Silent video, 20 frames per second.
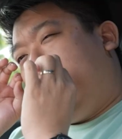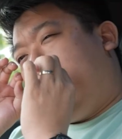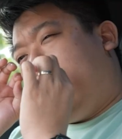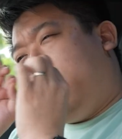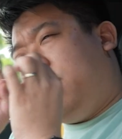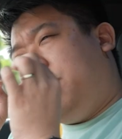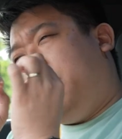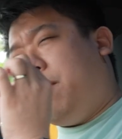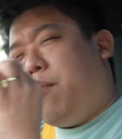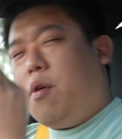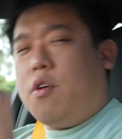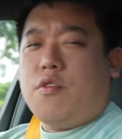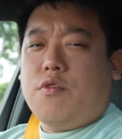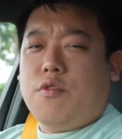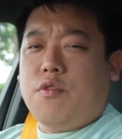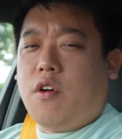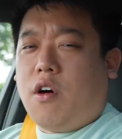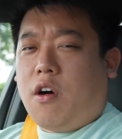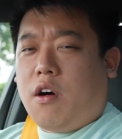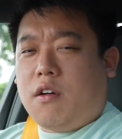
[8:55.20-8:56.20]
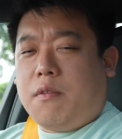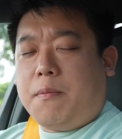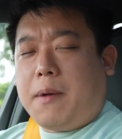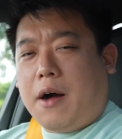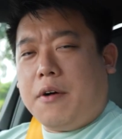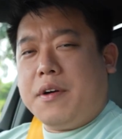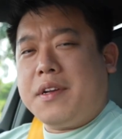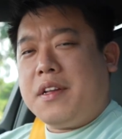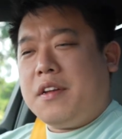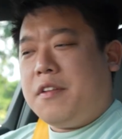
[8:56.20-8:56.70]
a little bit more raw
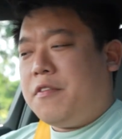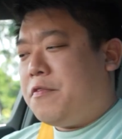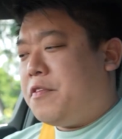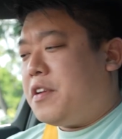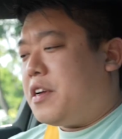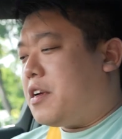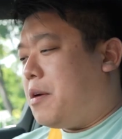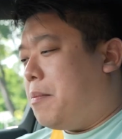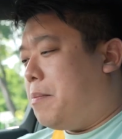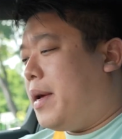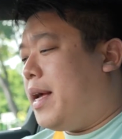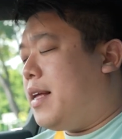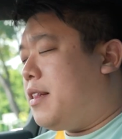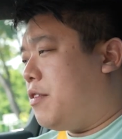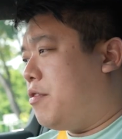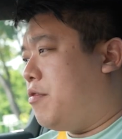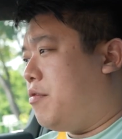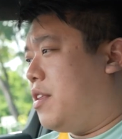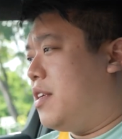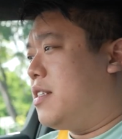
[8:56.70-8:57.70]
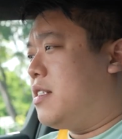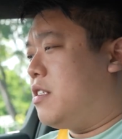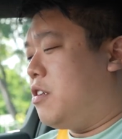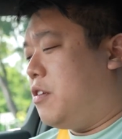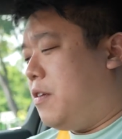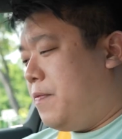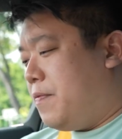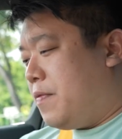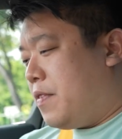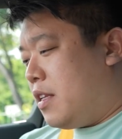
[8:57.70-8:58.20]
power delivery compared to this.
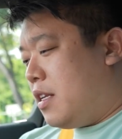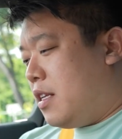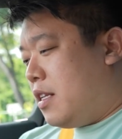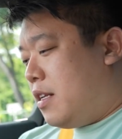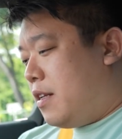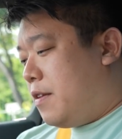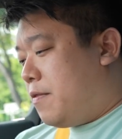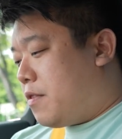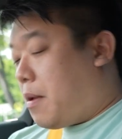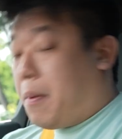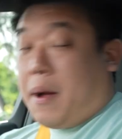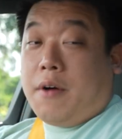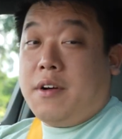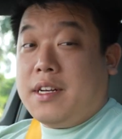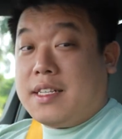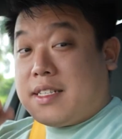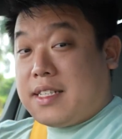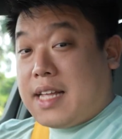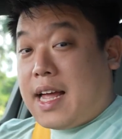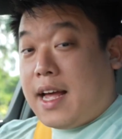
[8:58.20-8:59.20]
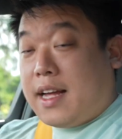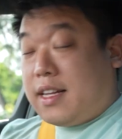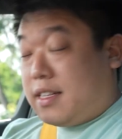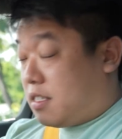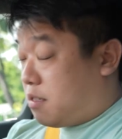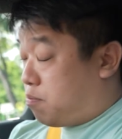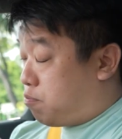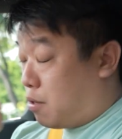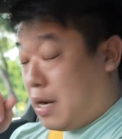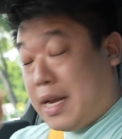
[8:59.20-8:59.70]
So the power is there,
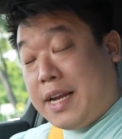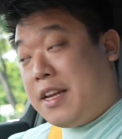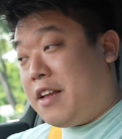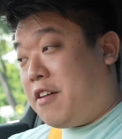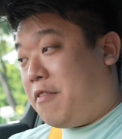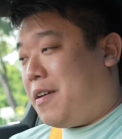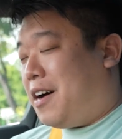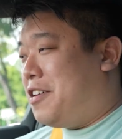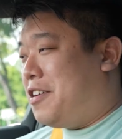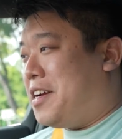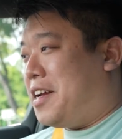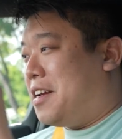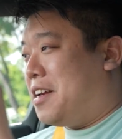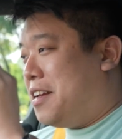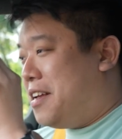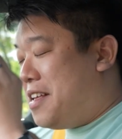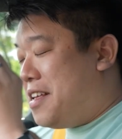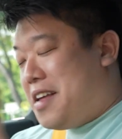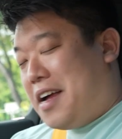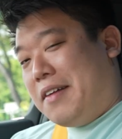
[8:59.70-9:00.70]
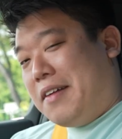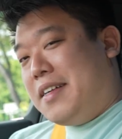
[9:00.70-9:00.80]
it's plenty of power, and I